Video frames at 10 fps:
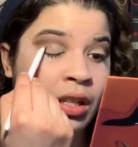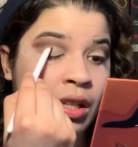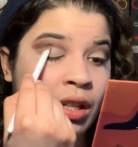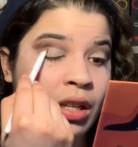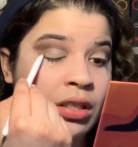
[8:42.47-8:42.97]

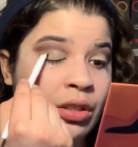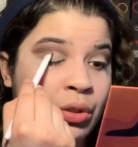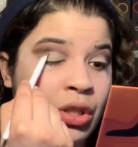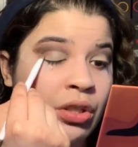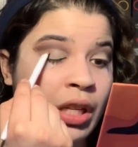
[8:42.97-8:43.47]
the
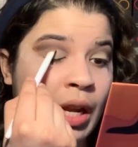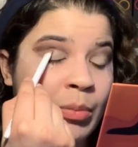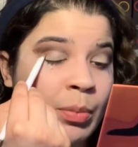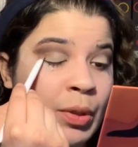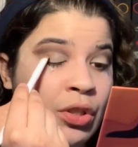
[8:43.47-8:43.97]
concentration
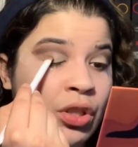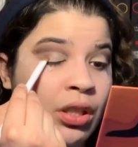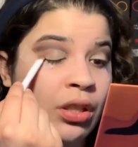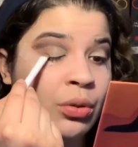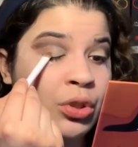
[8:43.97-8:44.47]
camps, but she,
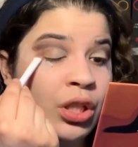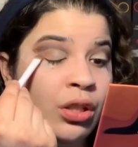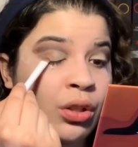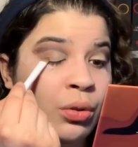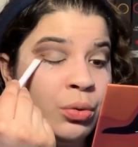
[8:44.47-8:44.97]
you know, she
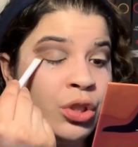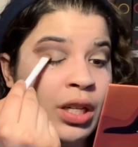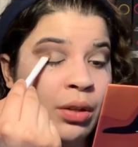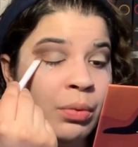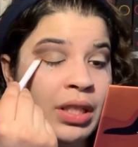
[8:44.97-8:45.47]
knew, she
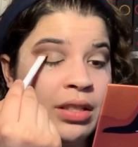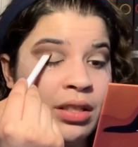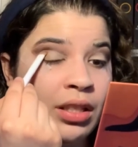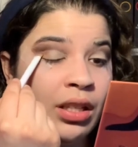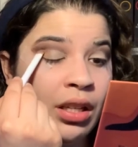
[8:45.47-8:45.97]
didn't really
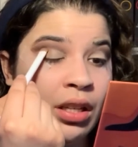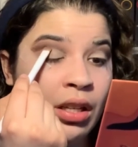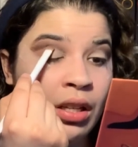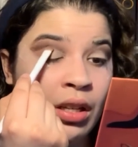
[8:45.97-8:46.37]
see